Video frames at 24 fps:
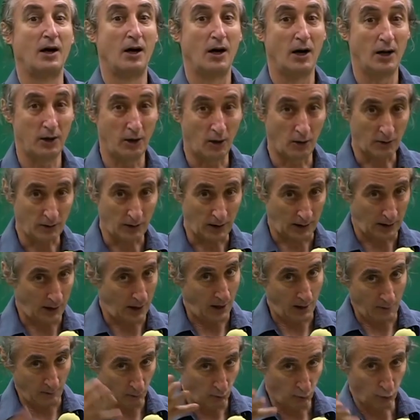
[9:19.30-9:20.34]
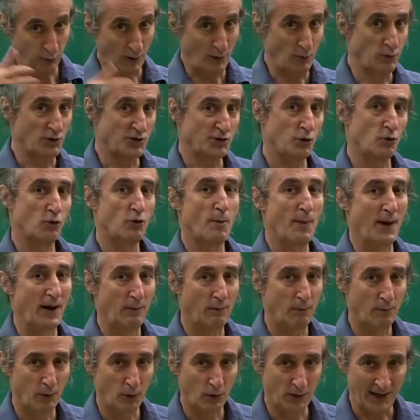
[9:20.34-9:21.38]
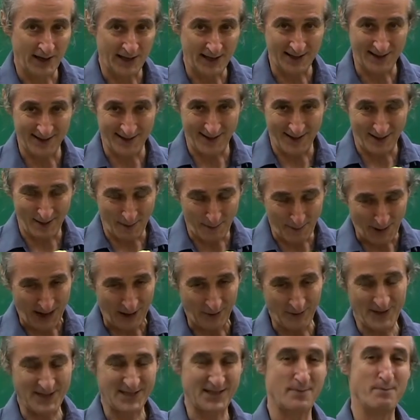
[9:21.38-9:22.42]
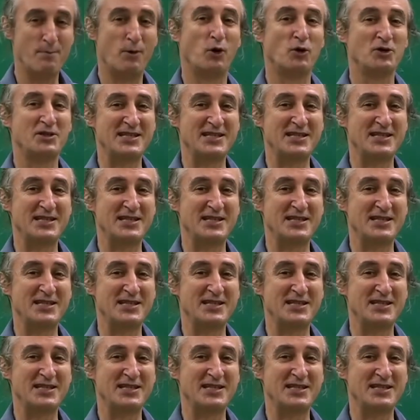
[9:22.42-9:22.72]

are longer. We will talk about this in more